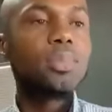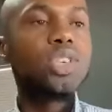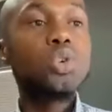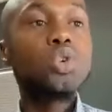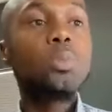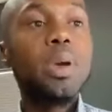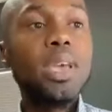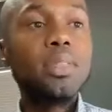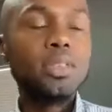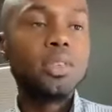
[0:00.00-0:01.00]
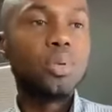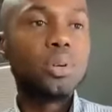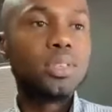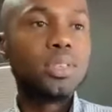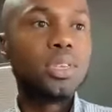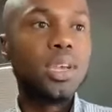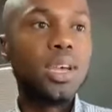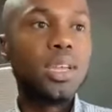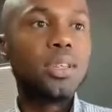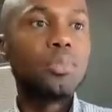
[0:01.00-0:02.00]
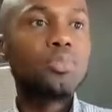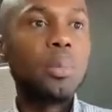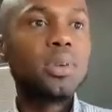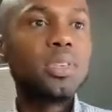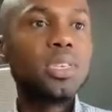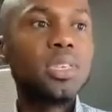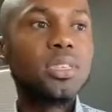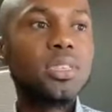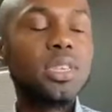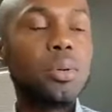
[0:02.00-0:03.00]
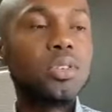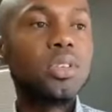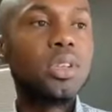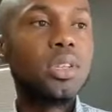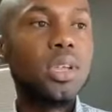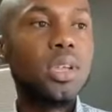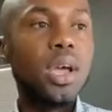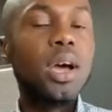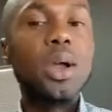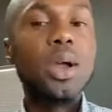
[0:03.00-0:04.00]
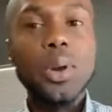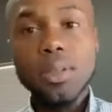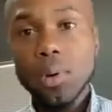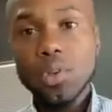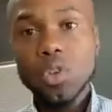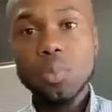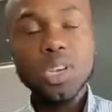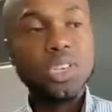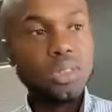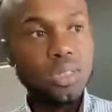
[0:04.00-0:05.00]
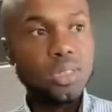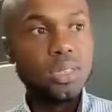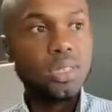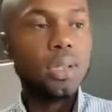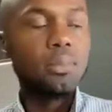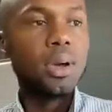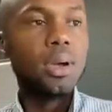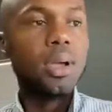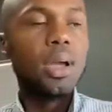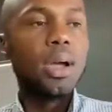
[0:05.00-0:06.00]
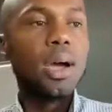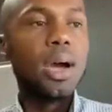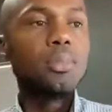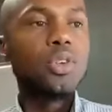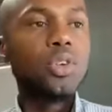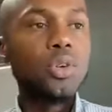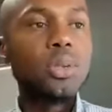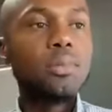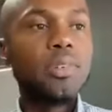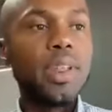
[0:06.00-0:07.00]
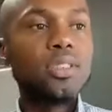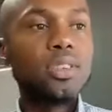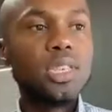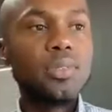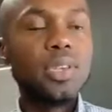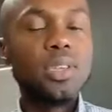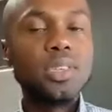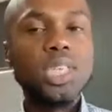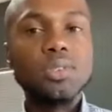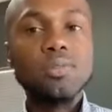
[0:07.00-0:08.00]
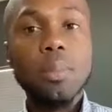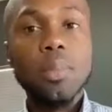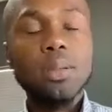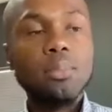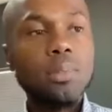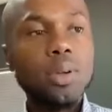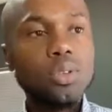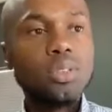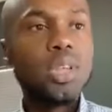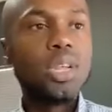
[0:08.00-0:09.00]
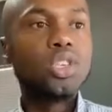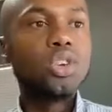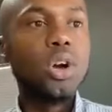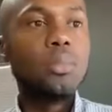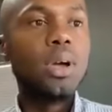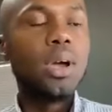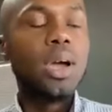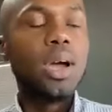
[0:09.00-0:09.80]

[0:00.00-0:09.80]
She also paid the deposit and the property is supposedly ready for occupation this December. Due to some financial difficulty for family member losing their job,